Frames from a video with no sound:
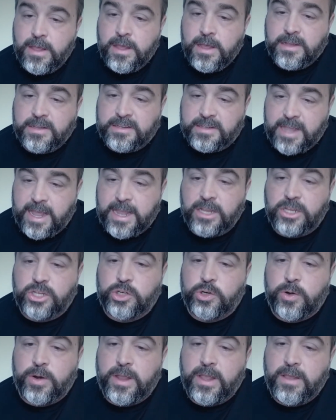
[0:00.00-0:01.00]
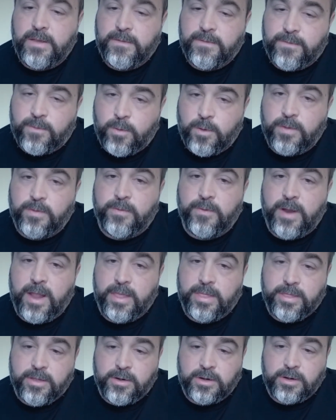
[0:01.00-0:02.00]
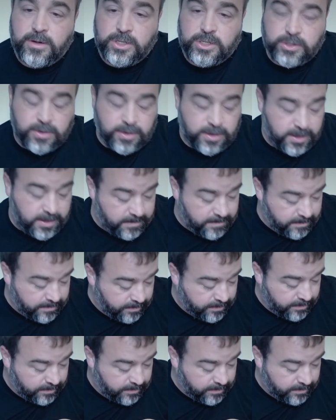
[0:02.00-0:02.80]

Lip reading: 2nd string, 4th fret, 3rd string,